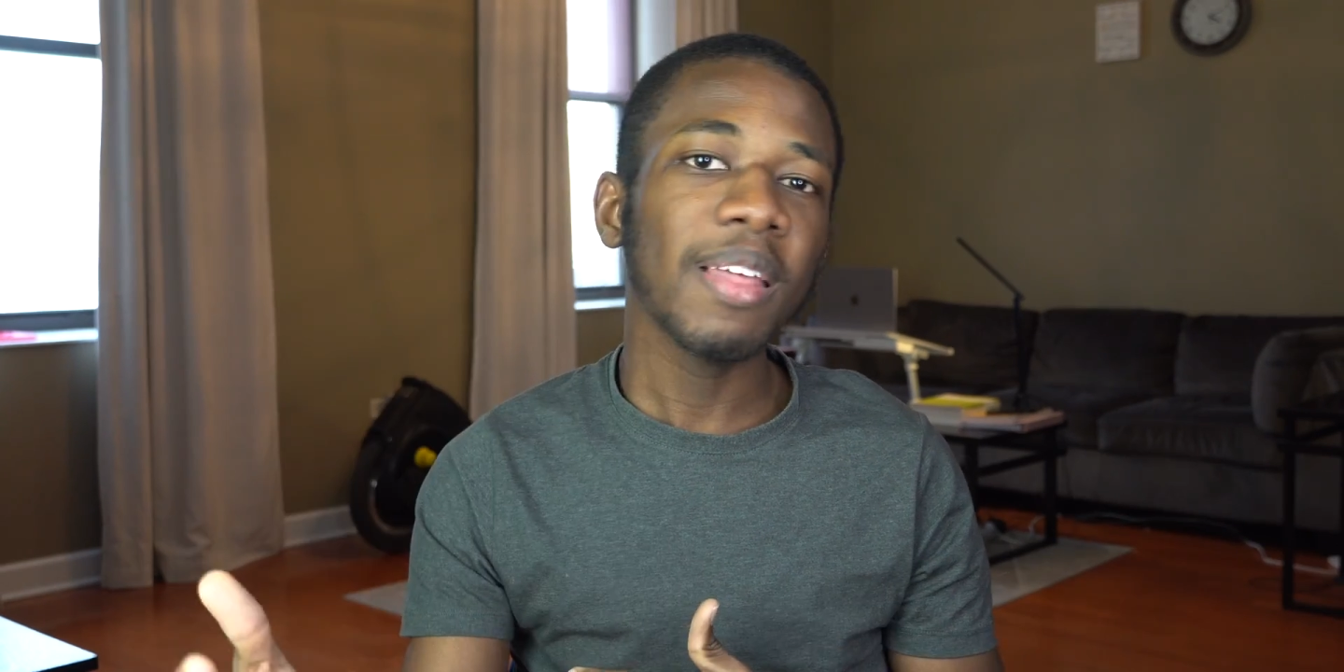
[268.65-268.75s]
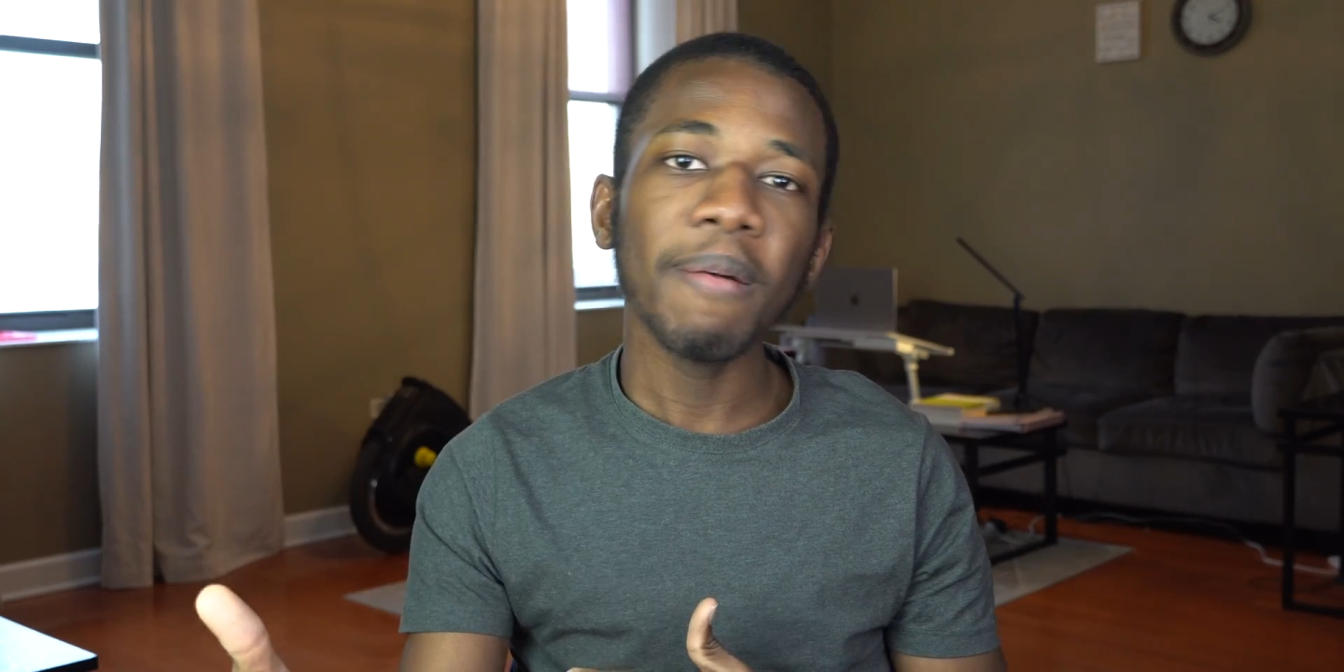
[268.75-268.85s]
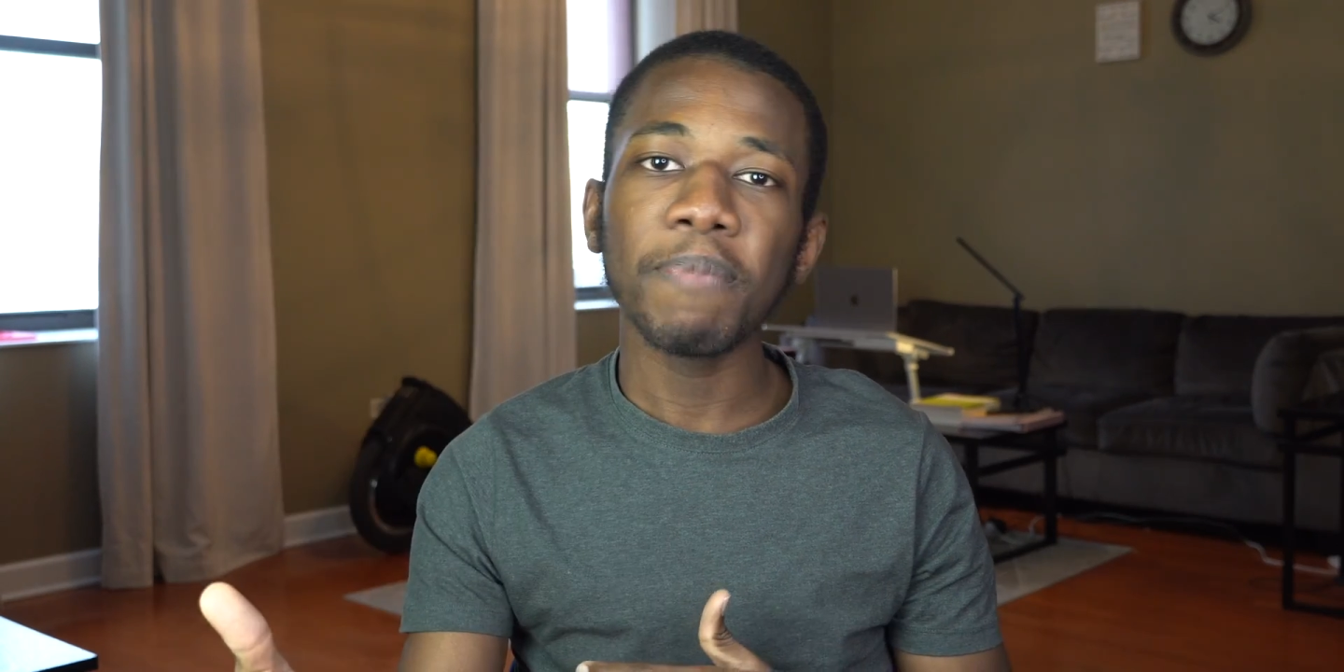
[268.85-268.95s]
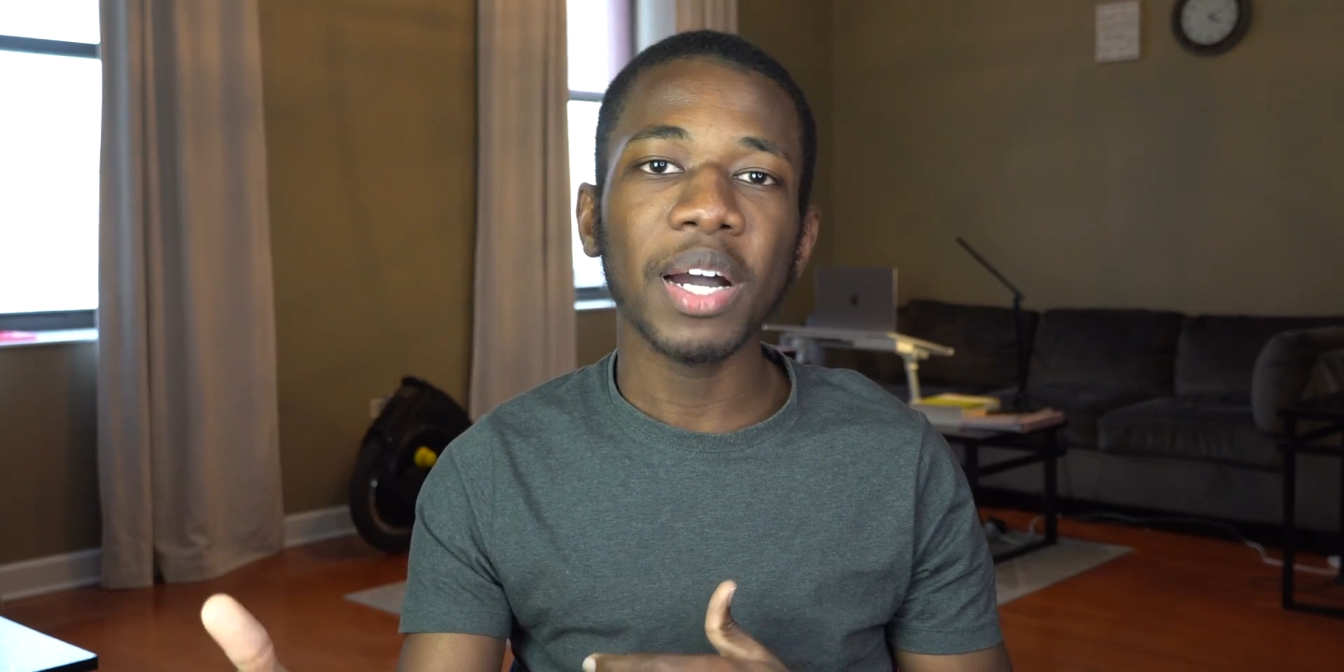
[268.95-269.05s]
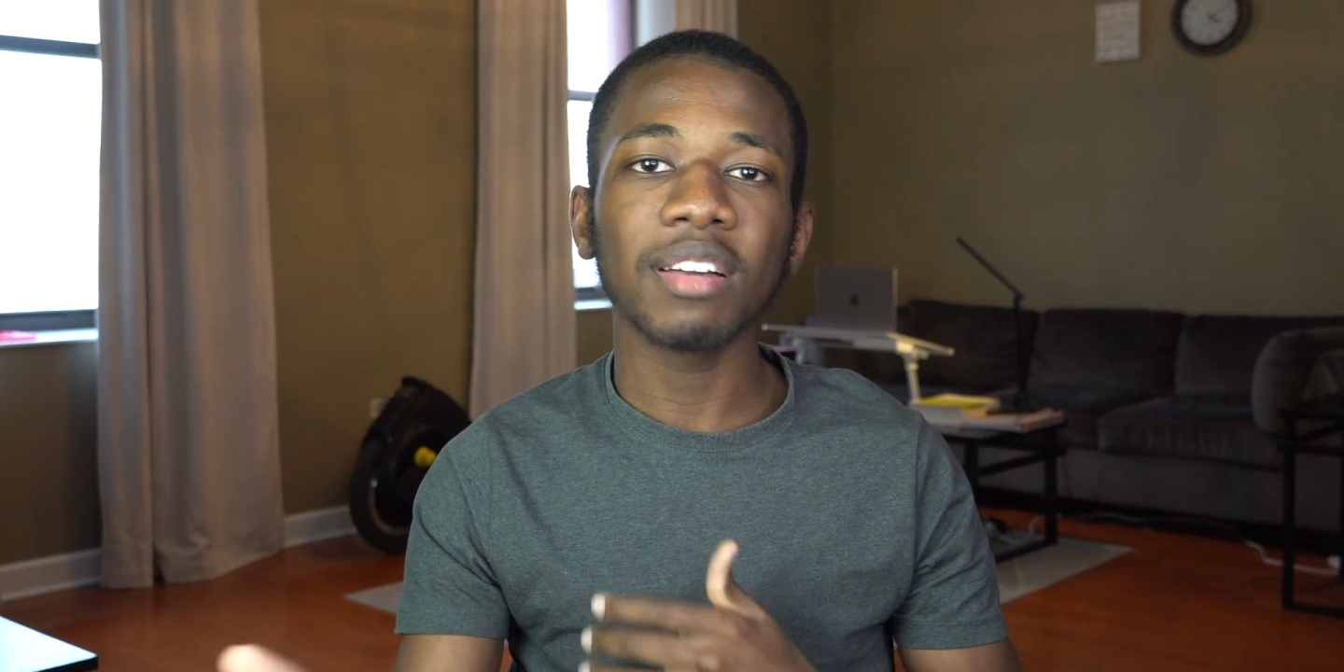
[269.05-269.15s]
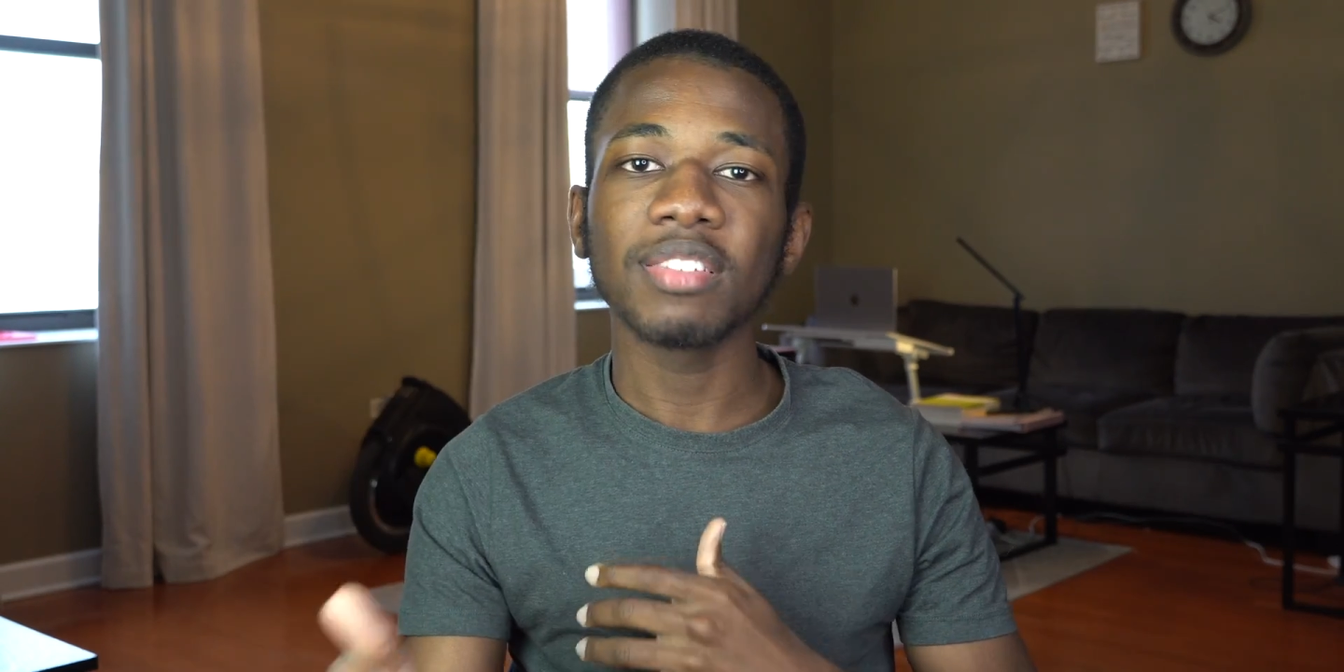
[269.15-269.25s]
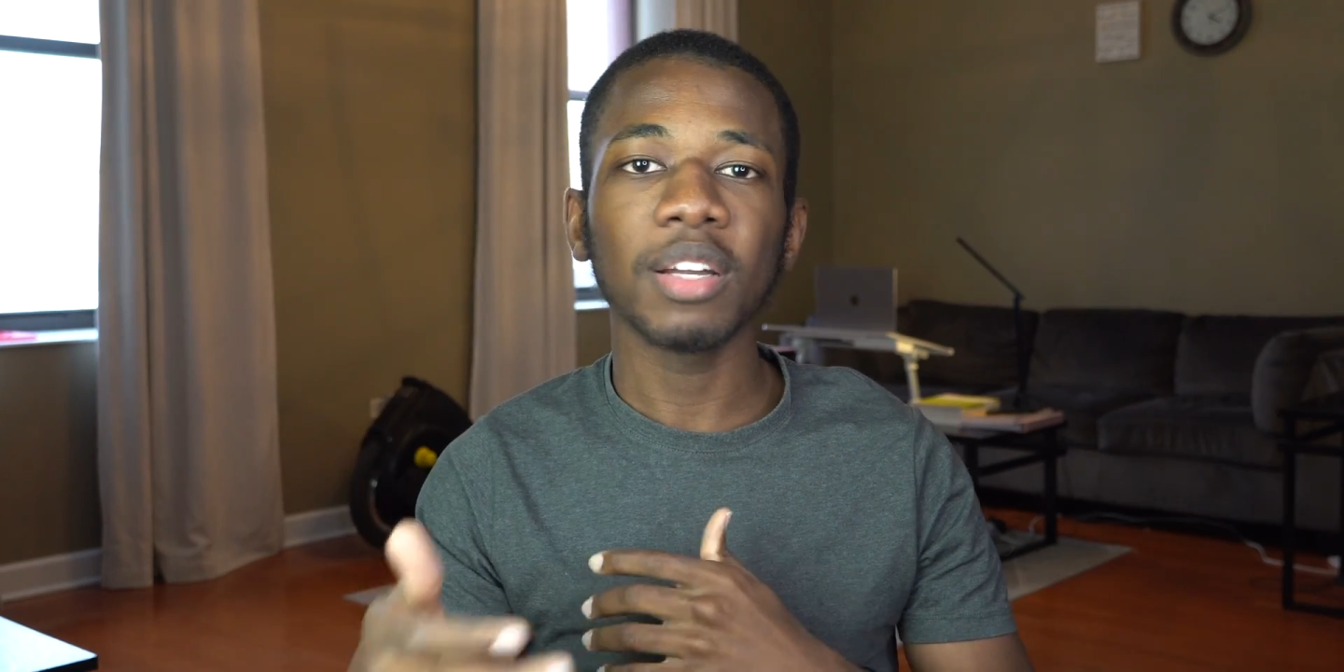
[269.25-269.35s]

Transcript: that box